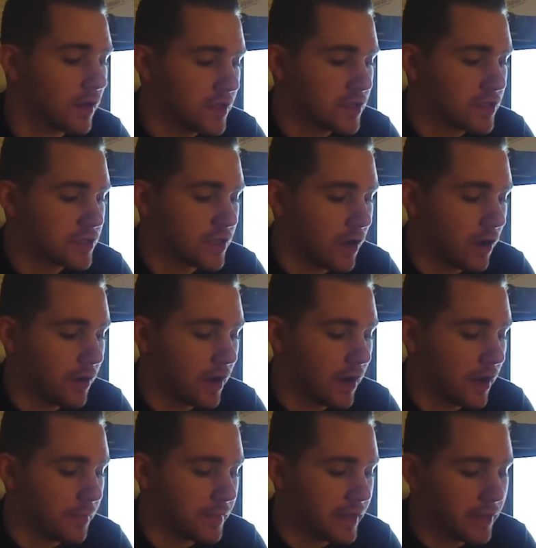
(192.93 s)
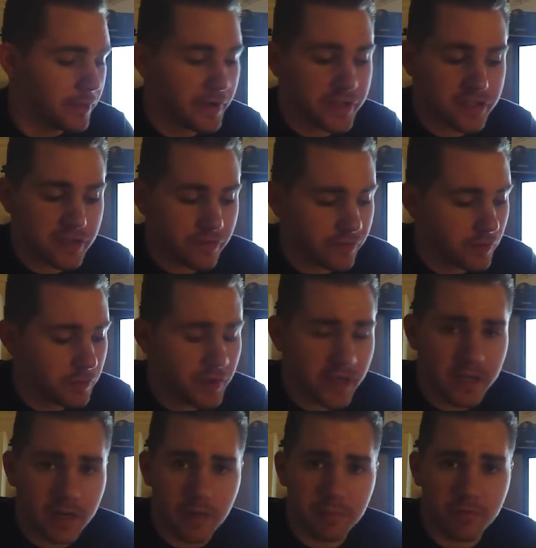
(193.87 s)
So um, anyways, definitely
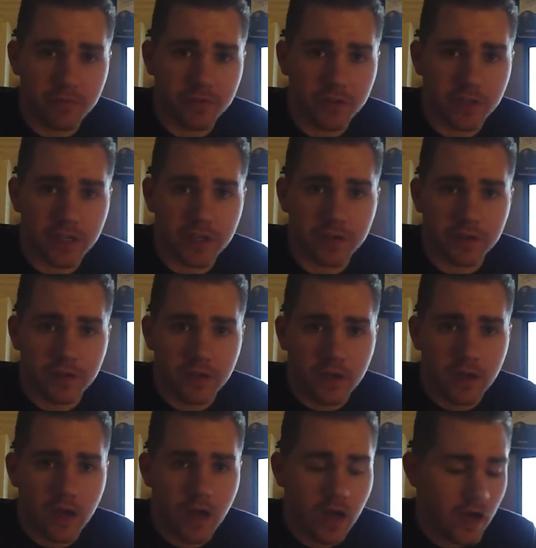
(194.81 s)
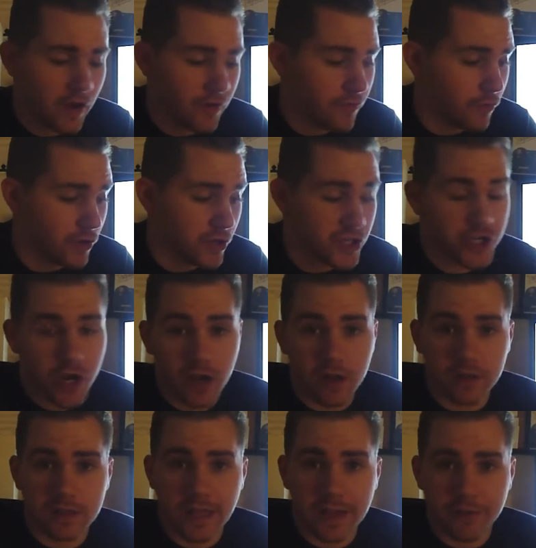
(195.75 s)
pick it up if you're looking uh, for a
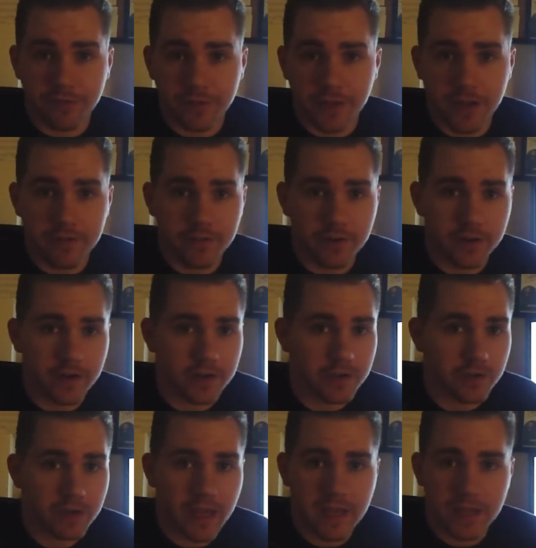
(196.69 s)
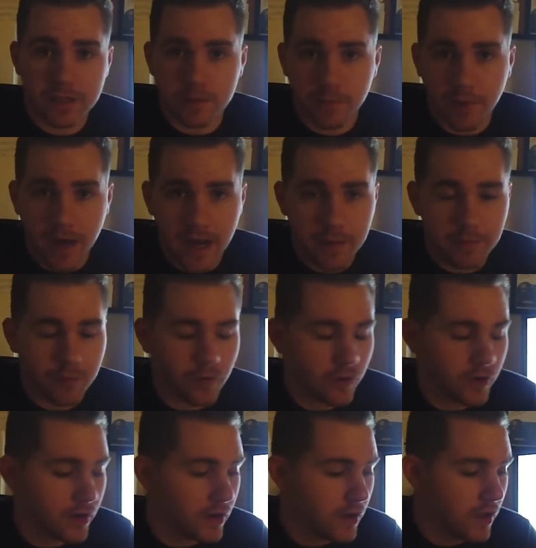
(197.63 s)
chocolate-like flavor and you can't get the pipe
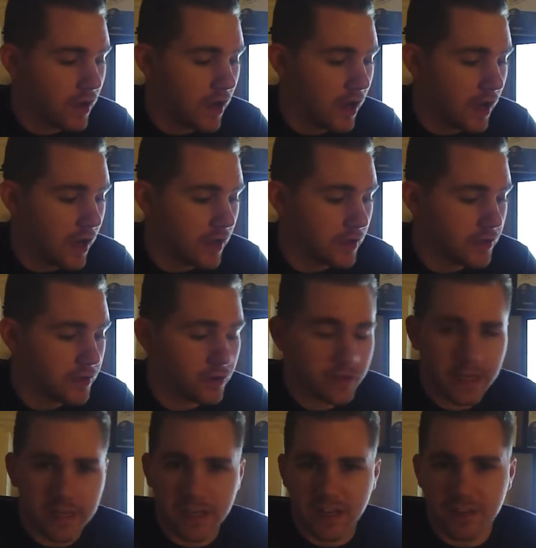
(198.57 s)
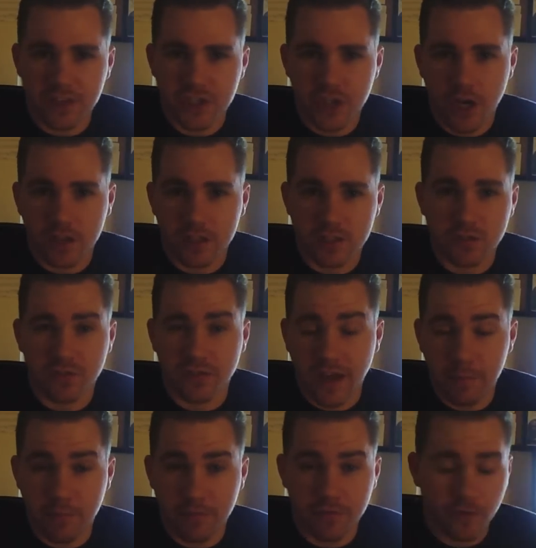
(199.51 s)
or uh, you don't like any of the chocolates you've
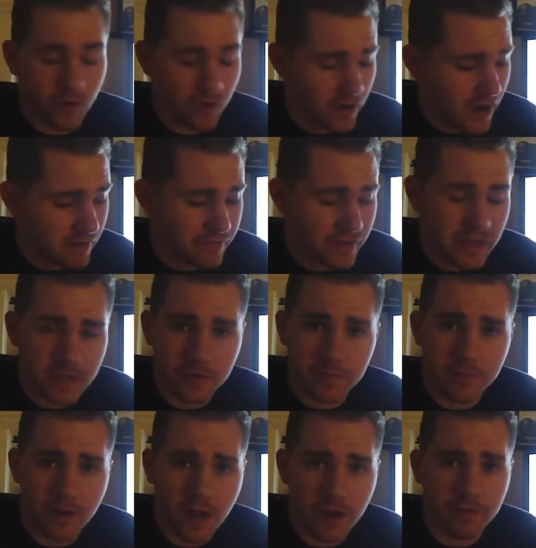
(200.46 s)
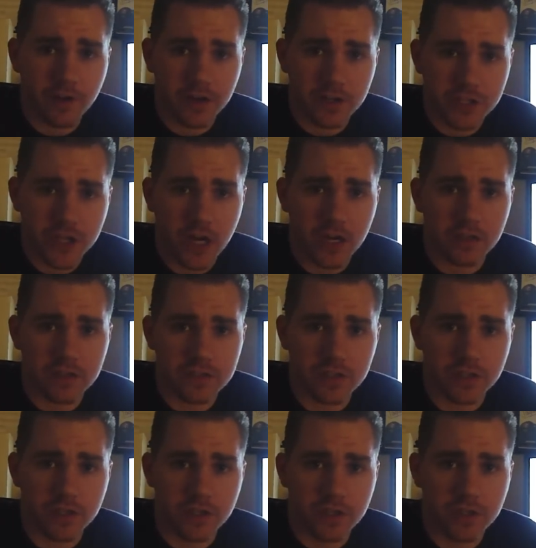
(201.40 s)
had before. Al Fakher, Alfacker chocolate is
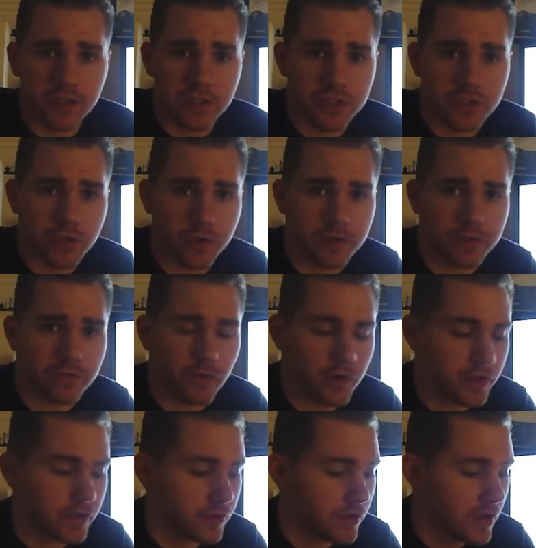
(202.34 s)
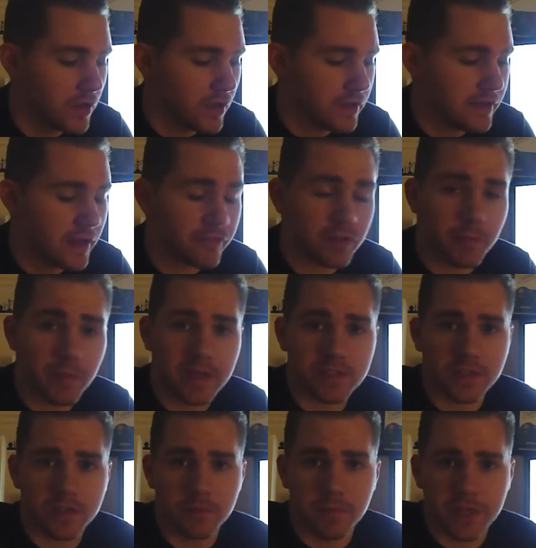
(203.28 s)
a good good choice for you. Definitely
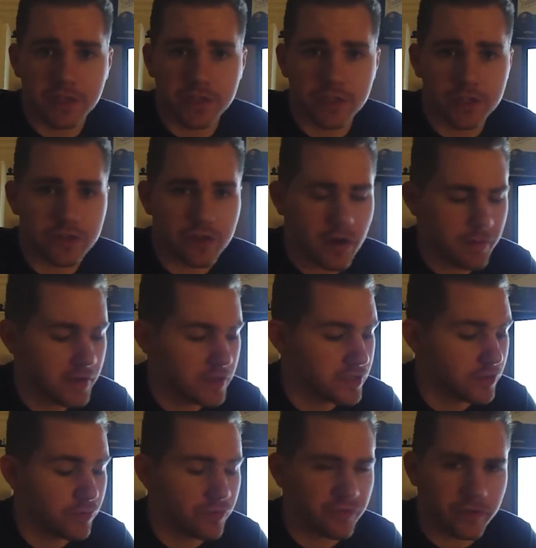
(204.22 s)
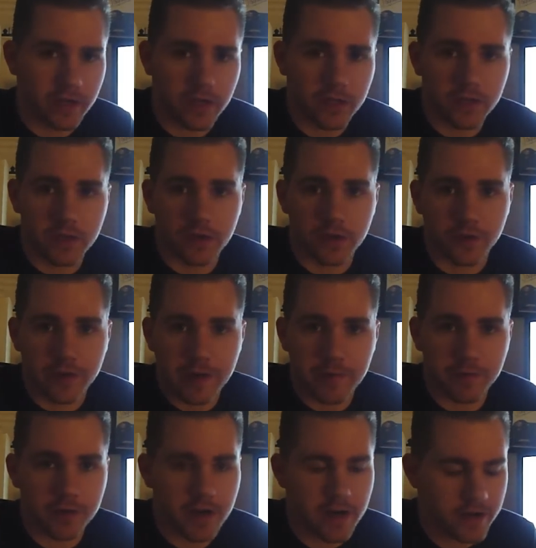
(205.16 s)
makes a good mixer. Try mixing with vanilla or
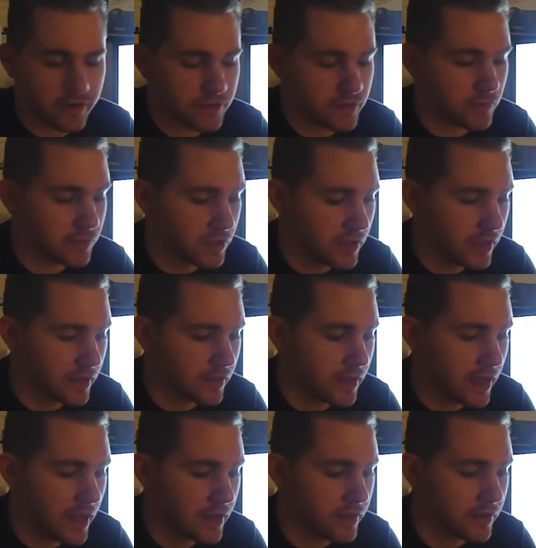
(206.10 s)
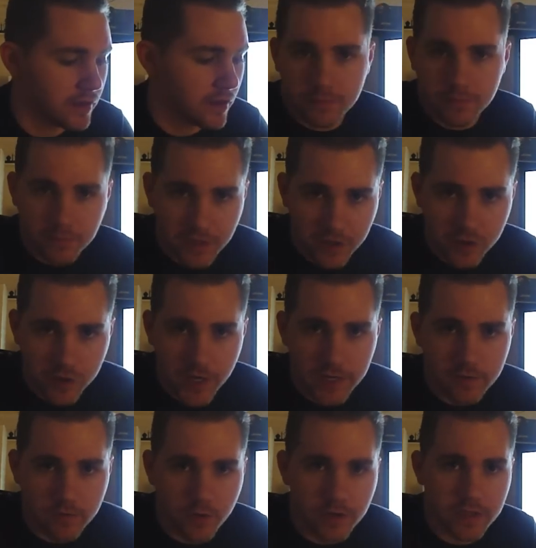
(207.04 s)
graham cracker or something like that and be
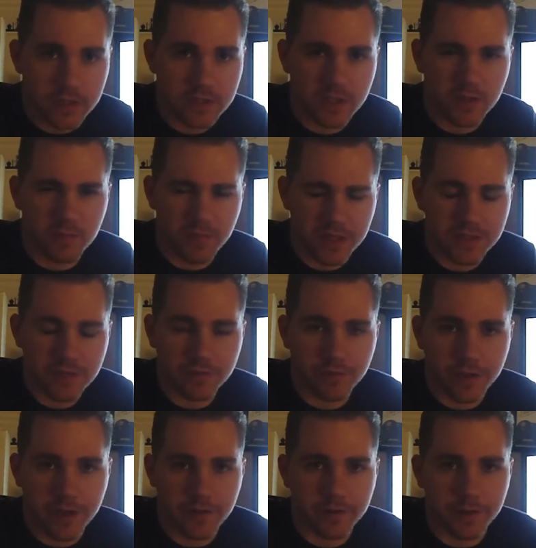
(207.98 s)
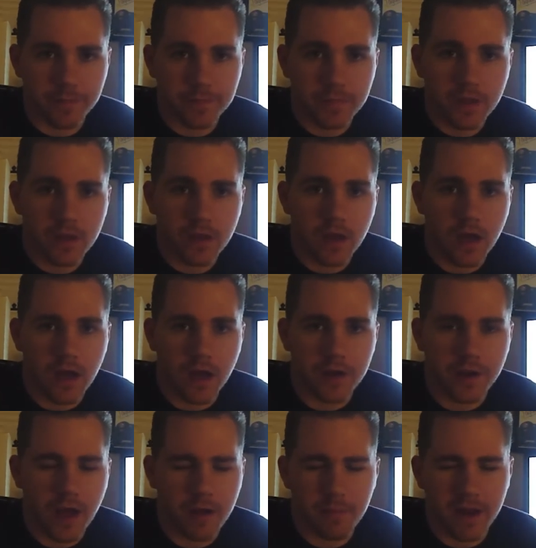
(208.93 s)
creative with it. It's a good mixing flavor, uh,
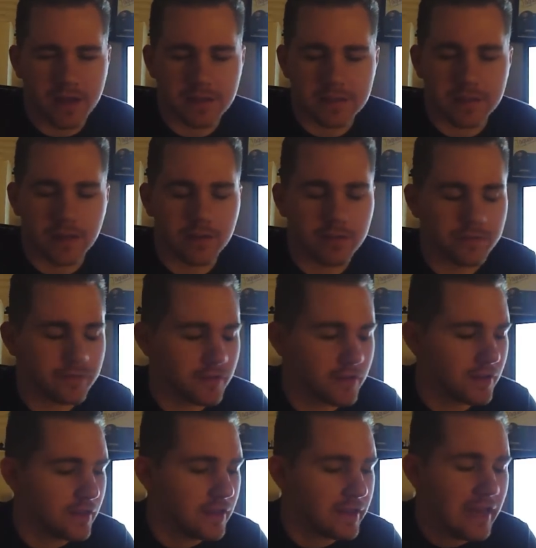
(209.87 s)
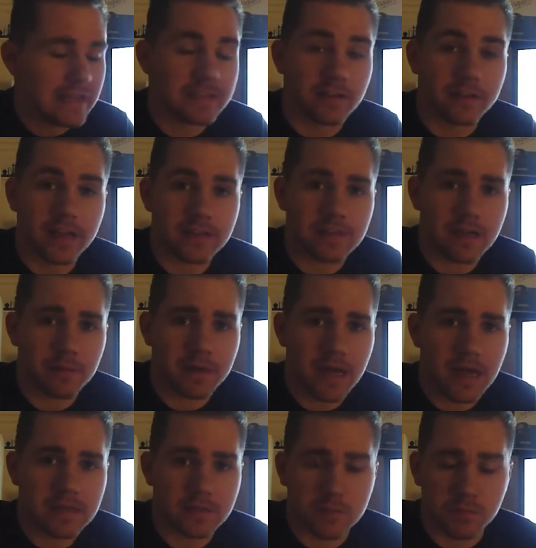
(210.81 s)
not by itself. Until next time,
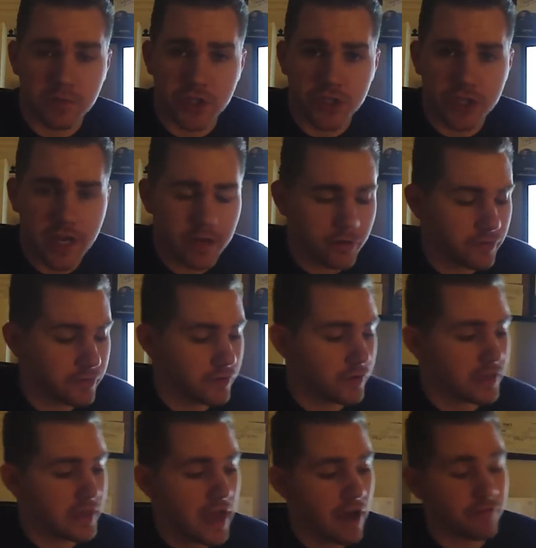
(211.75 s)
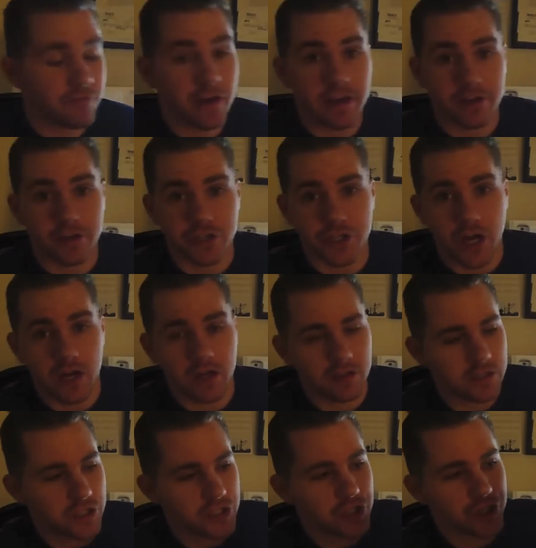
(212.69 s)
guys, it's been Jake reviewing the Alpha
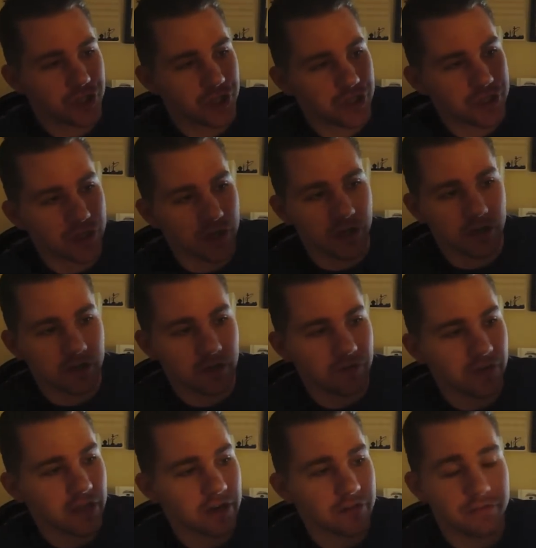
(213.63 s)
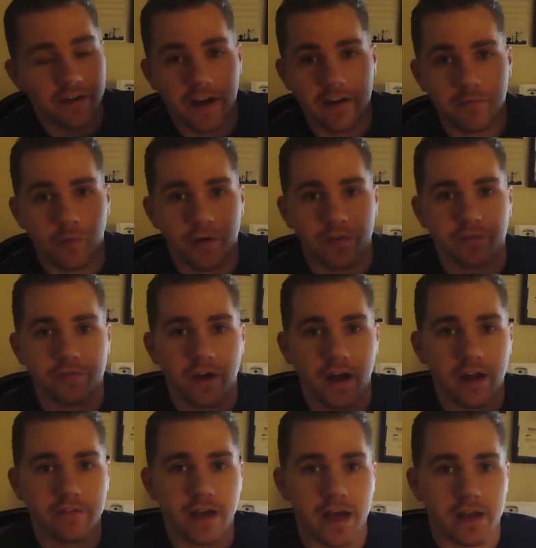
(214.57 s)
Chocolate Shisha, giving it a 5.5
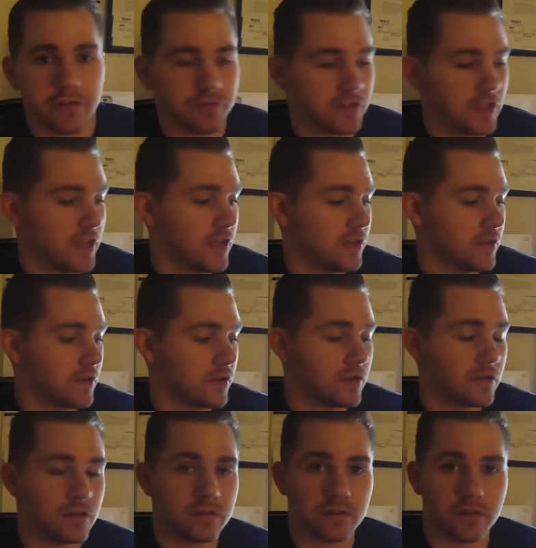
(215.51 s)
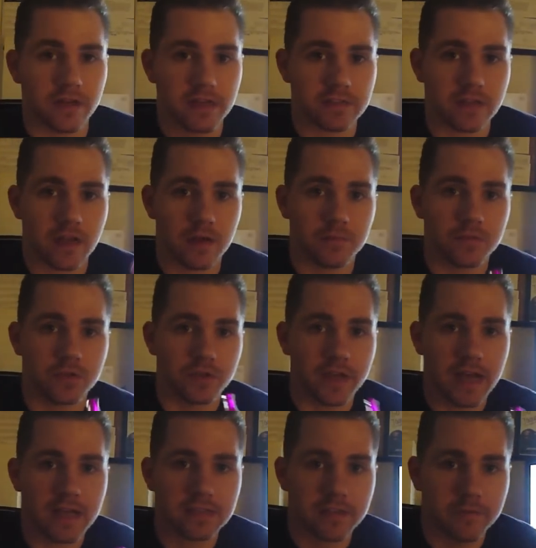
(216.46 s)
out of 10. Until next time, you
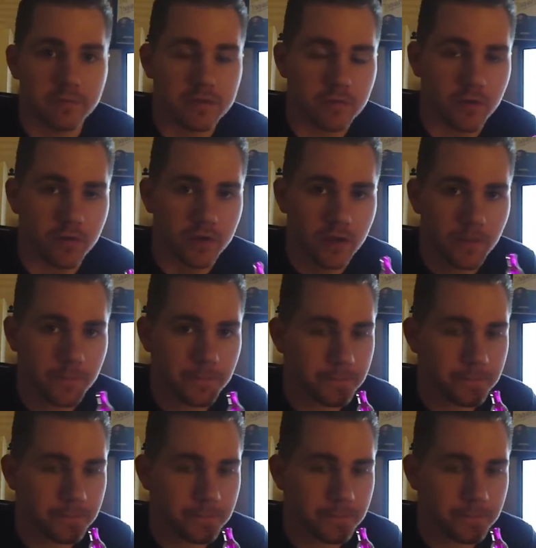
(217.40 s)
guys keep smoking.